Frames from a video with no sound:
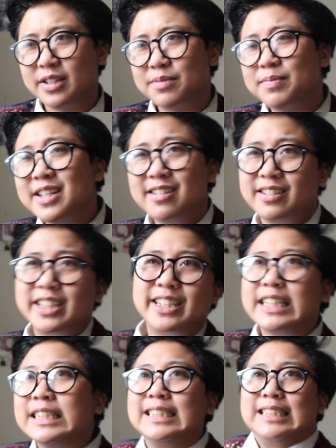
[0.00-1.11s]
It's been like
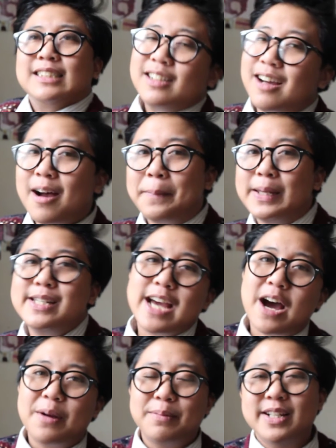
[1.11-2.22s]
up and
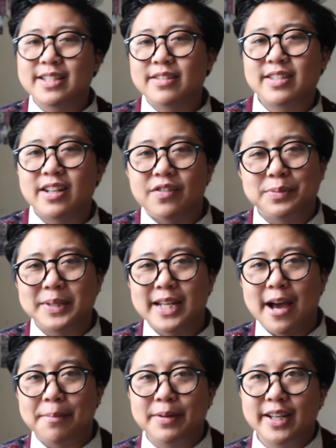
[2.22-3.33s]
down because the stuff's been
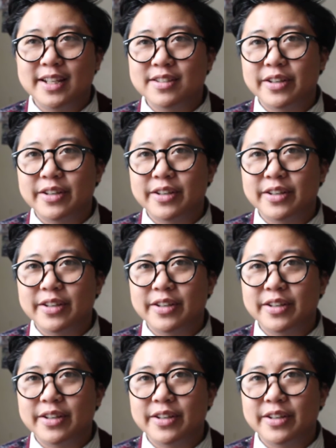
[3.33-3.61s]
happening.